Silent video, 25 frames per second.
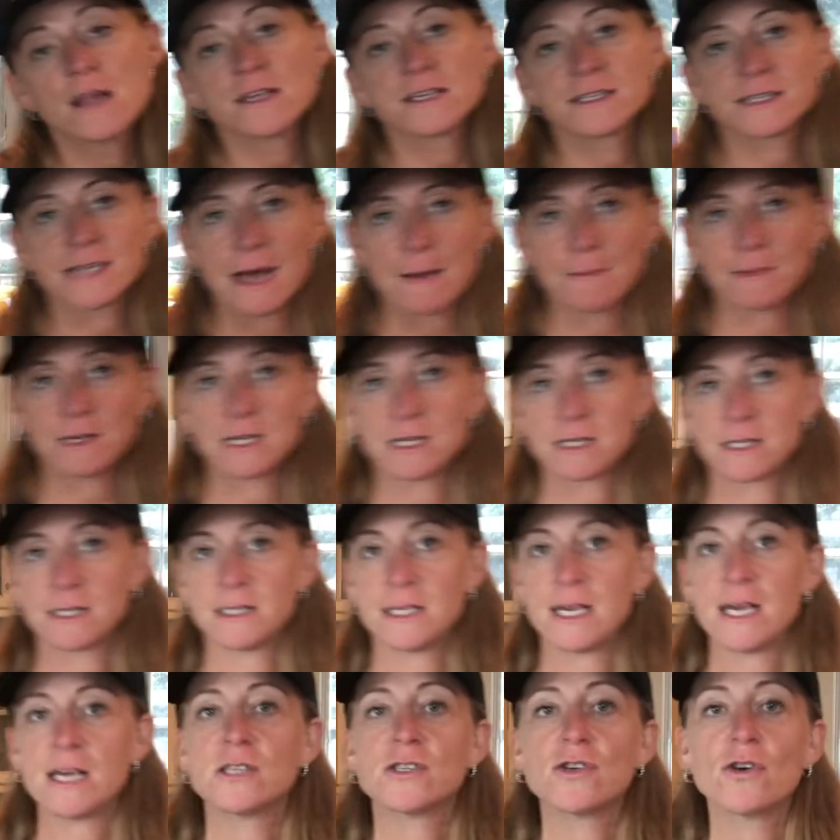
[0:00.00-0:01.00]
The salmon
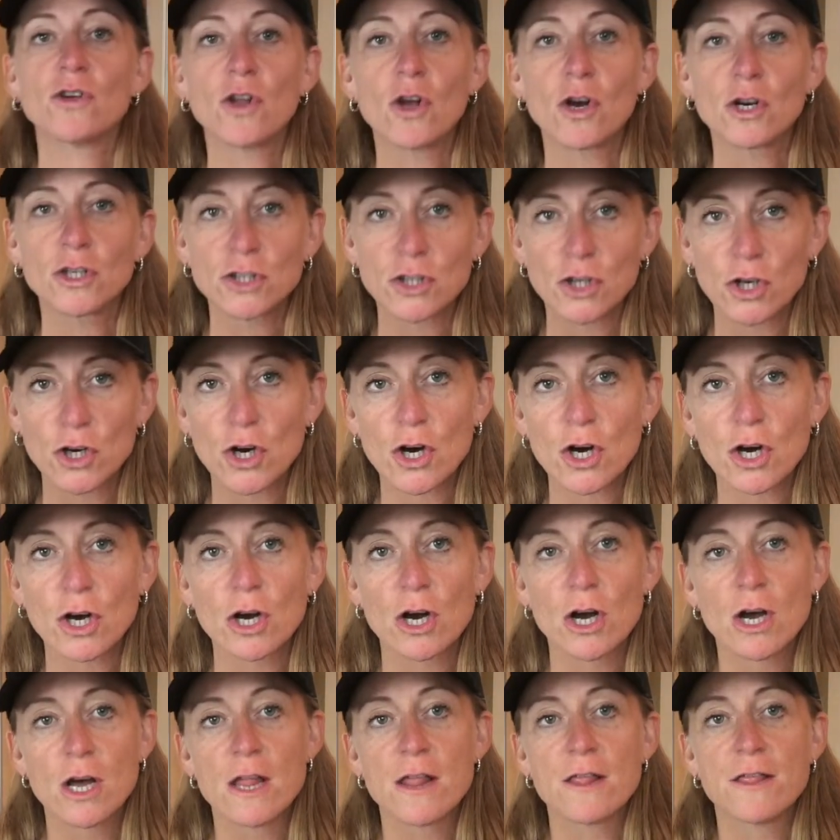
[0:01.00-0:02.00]
doesn't take so long to
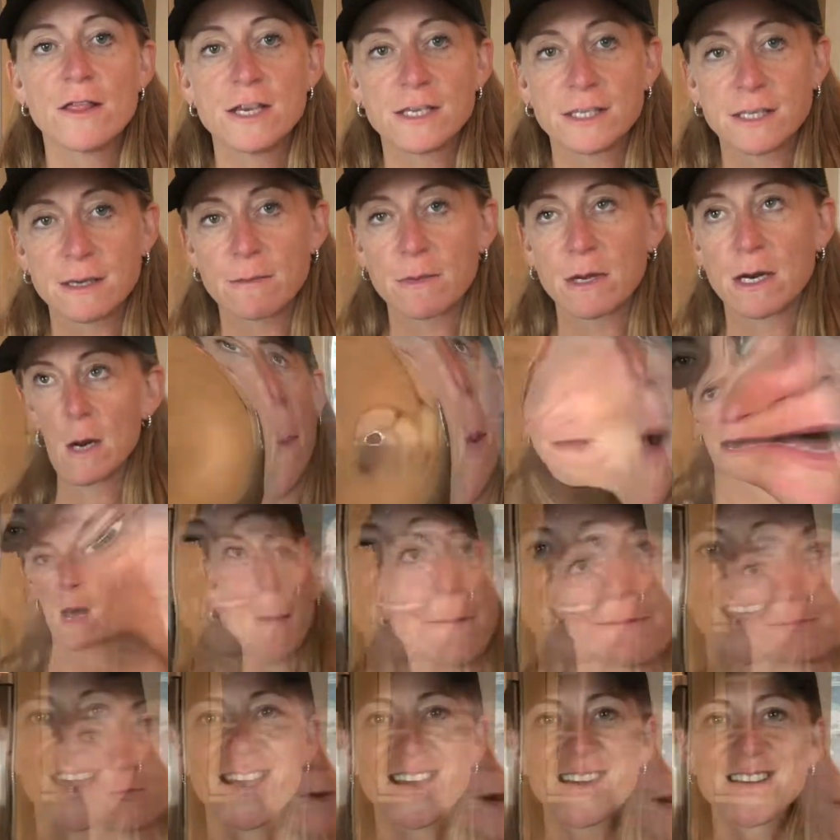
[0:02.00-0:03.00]
cook. This I'm gonna
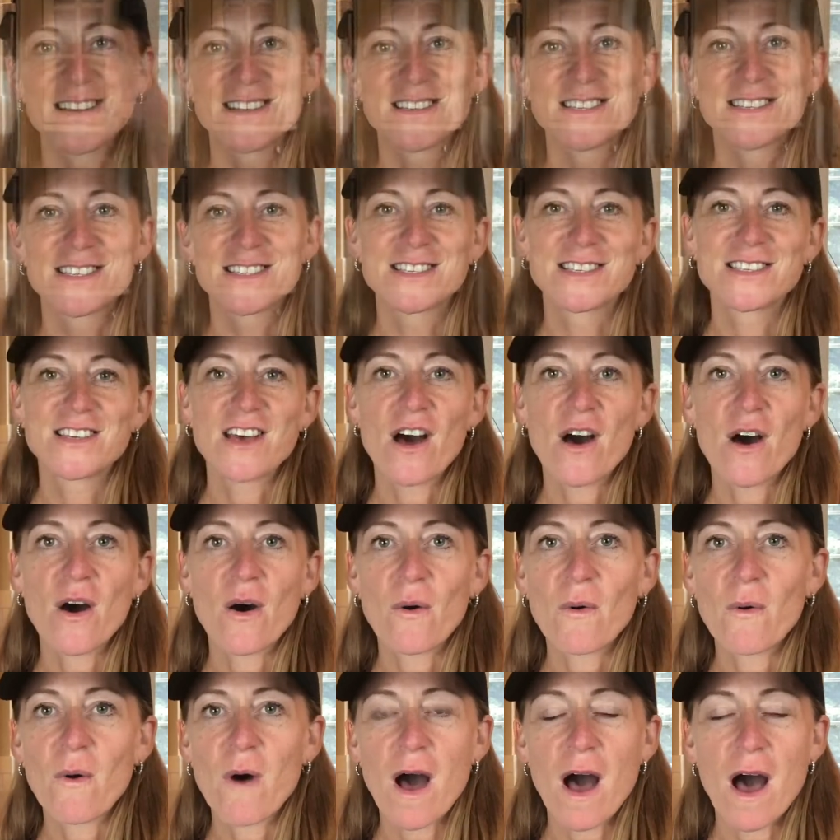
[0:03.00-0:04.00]
pop right in.
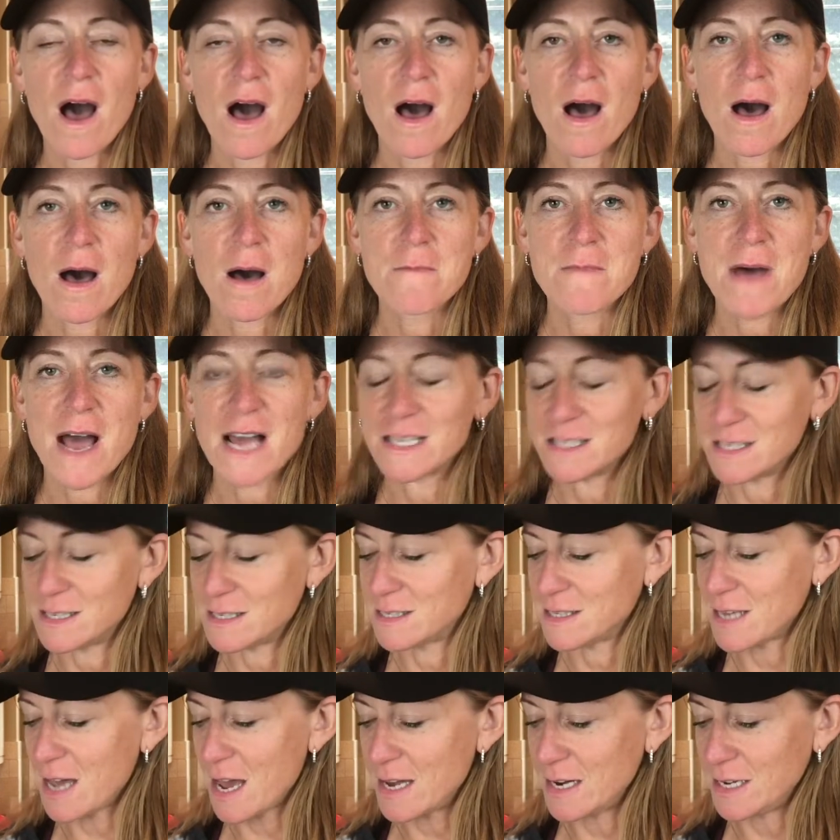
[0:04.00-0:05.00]
So I
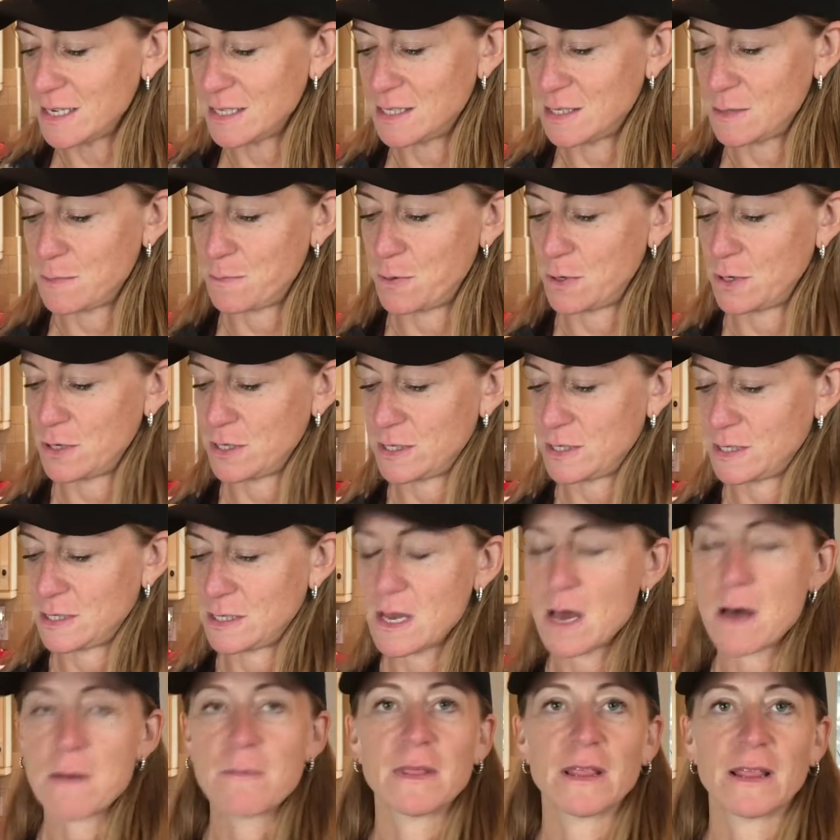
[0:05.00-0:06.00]
decided to put
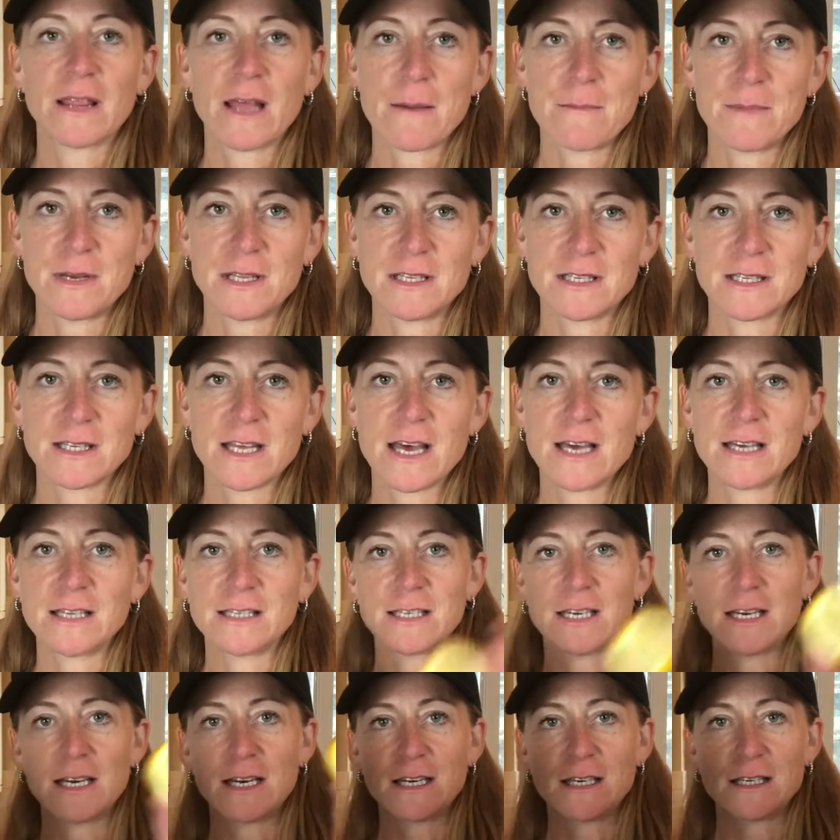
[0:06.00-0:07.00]
some lemon
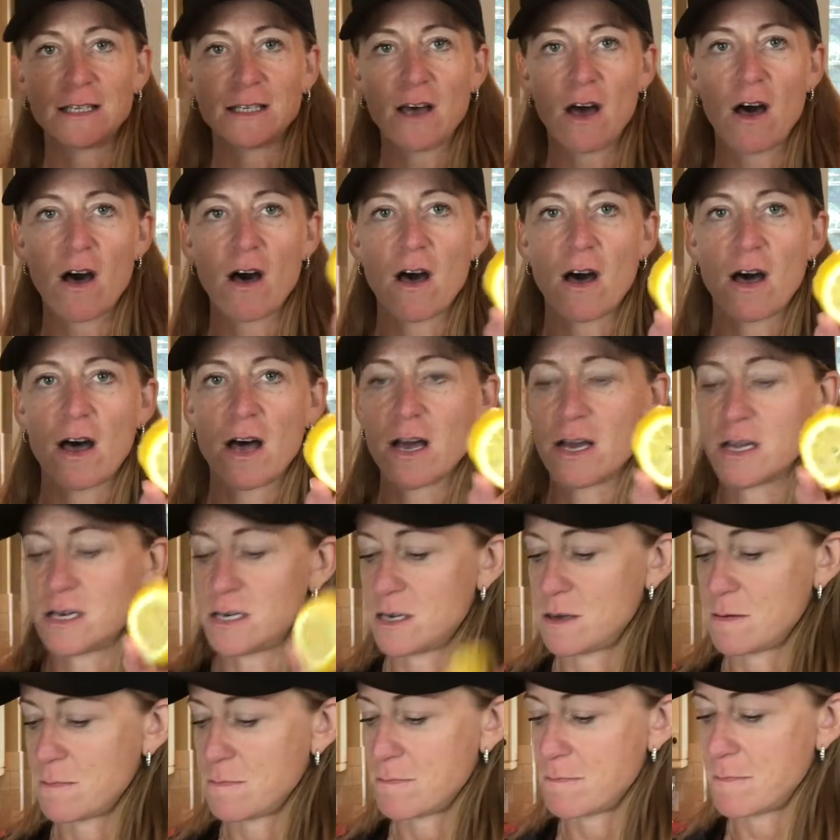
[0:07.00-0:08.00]
slices
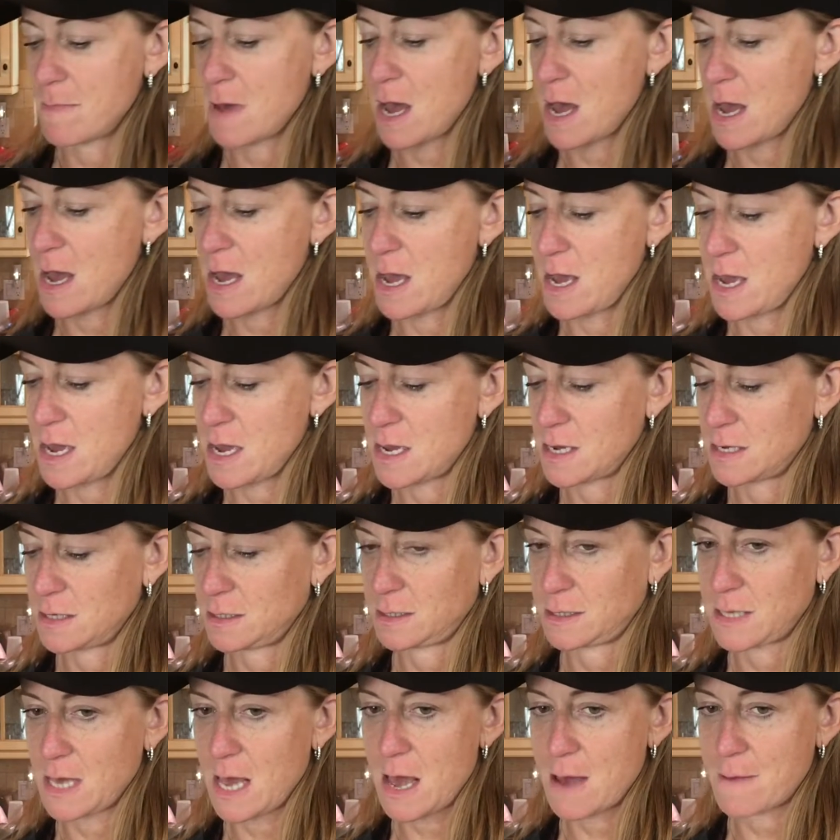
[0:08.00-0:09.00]
on my
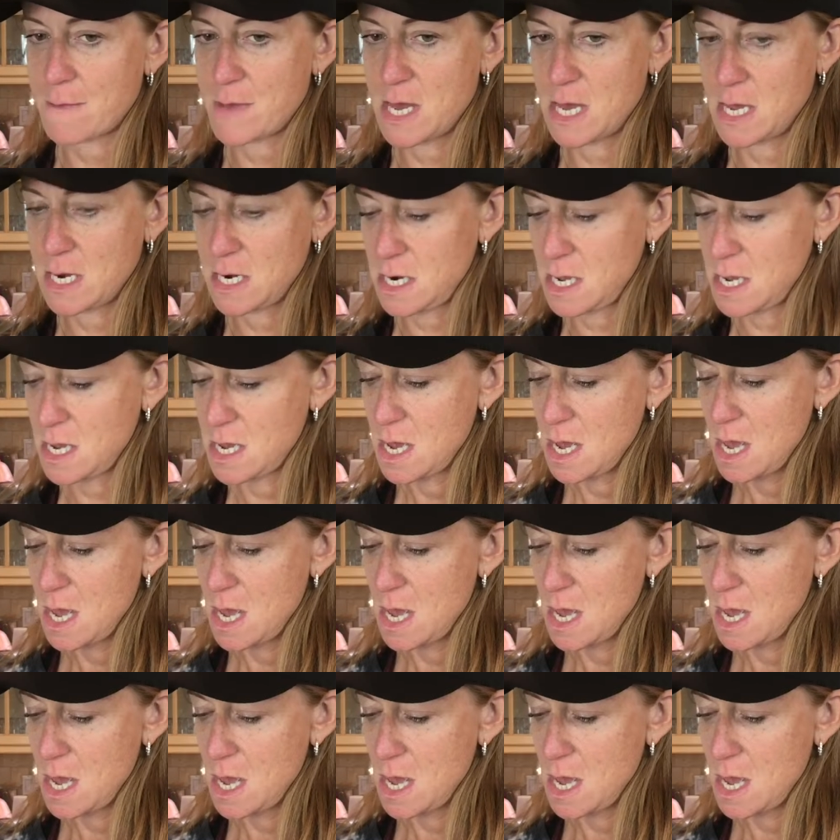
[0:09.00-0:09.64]
salmon.